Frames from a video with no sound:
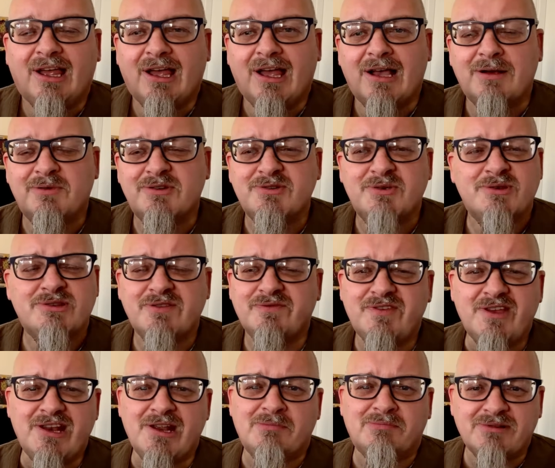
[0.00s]
which was a
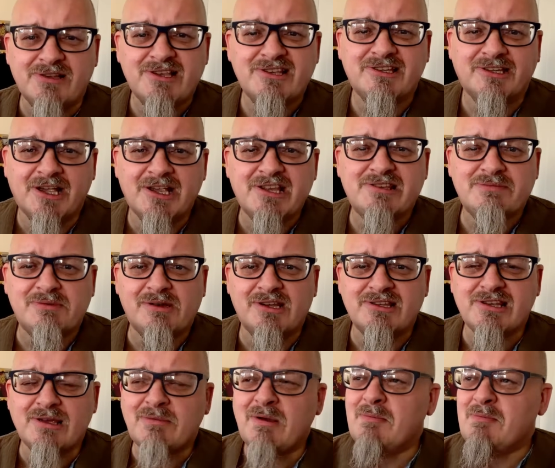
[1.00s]
very pleasing experience.
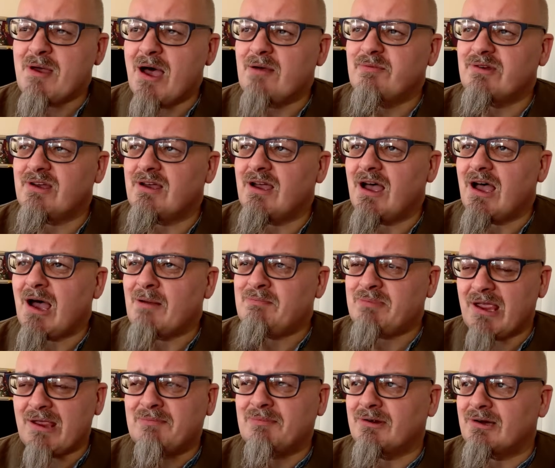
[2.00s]
I'm a bit of a
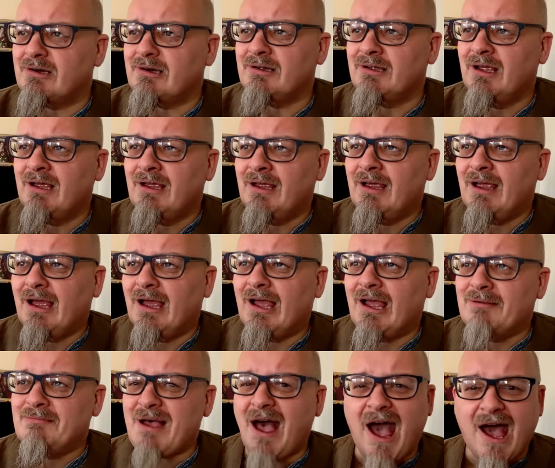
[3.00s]
paper
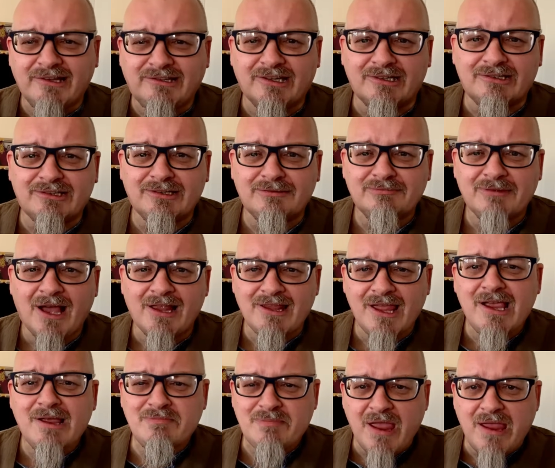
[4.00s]
addict. I
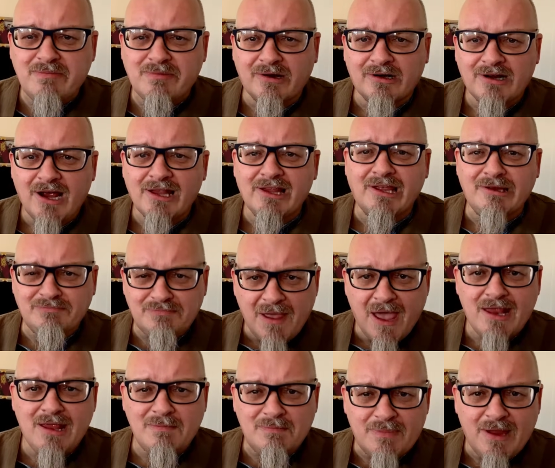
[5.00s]
like paper, I like
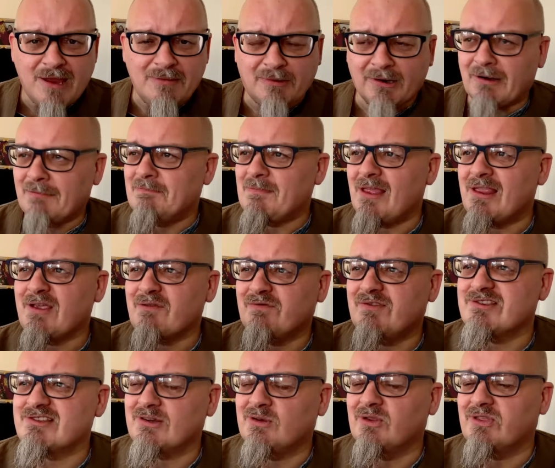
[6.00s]
pen and paper, I like
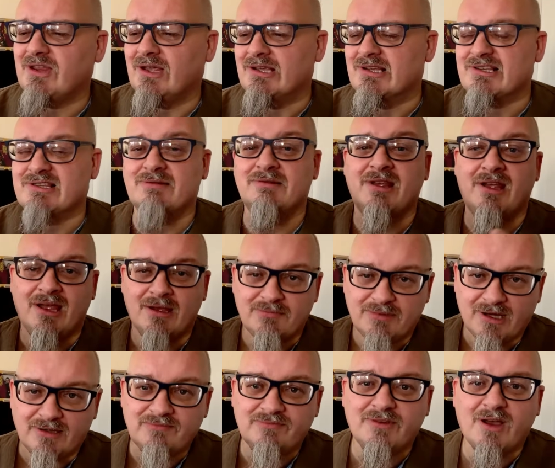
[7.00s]
physical things,
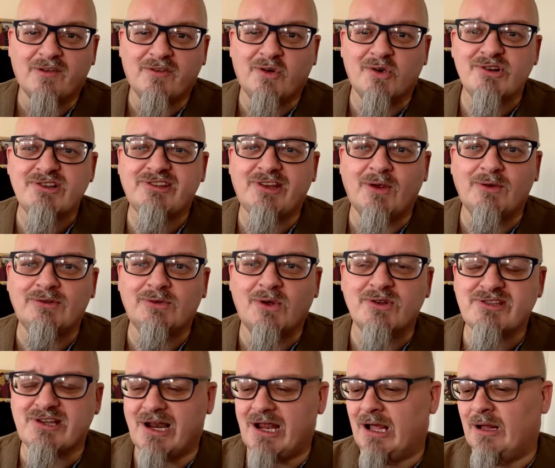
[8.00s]
but of course
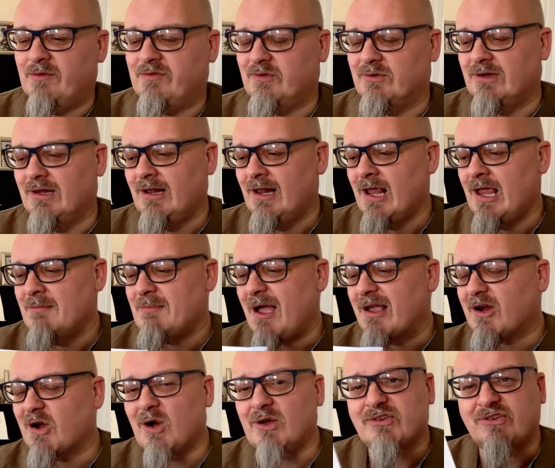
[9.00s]
downloads are helpful. But I
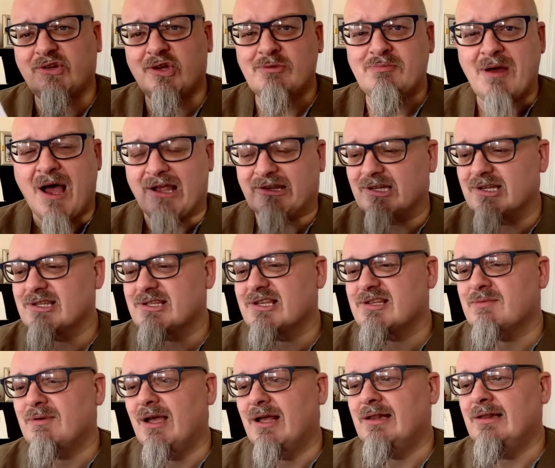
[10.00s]
got 2 patterns as
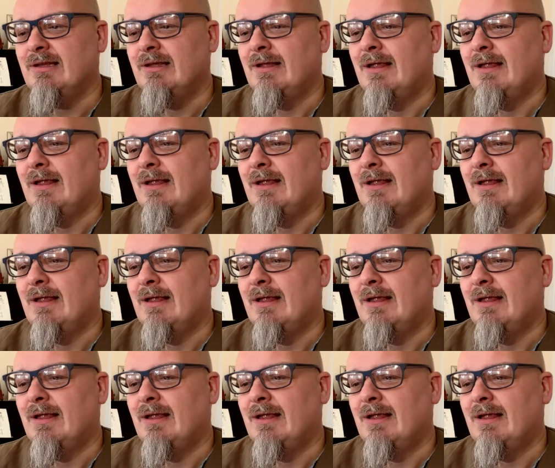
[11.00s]
well.